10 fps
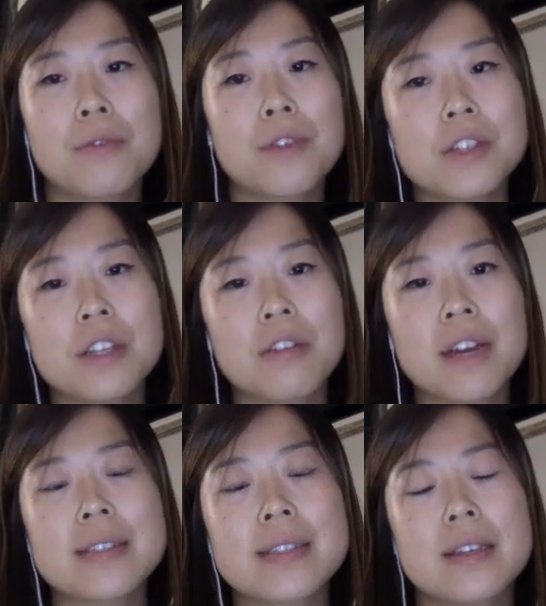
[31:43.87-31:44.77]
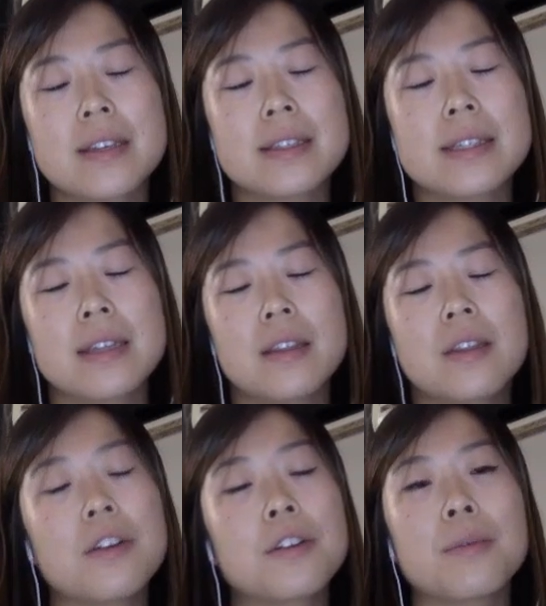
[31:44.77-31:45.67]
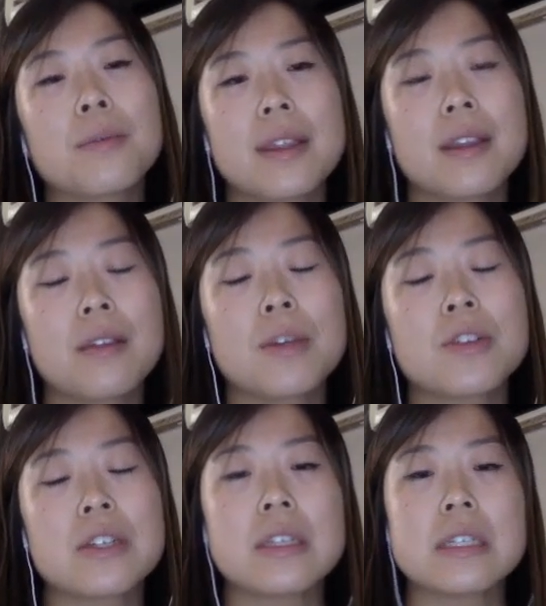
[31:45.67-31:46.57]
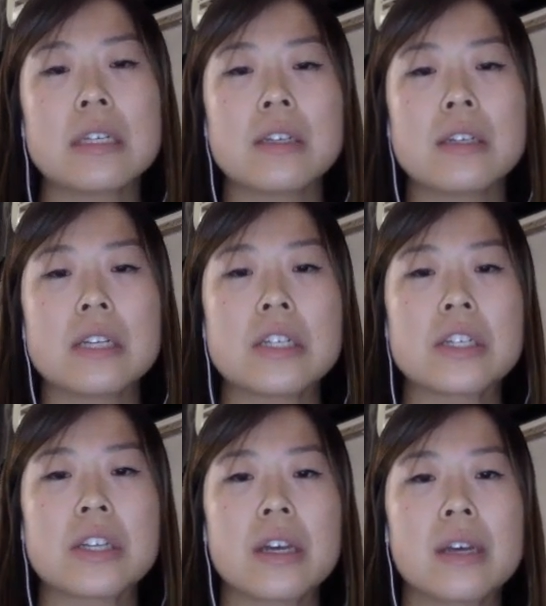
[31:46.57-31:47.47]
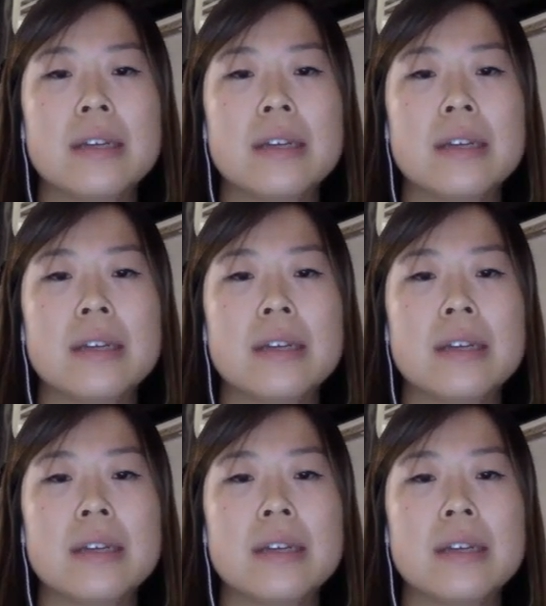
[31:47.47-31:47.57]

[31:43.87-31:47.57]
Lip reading: refugee crisis and the earthquake that you mentioned in Indonesia.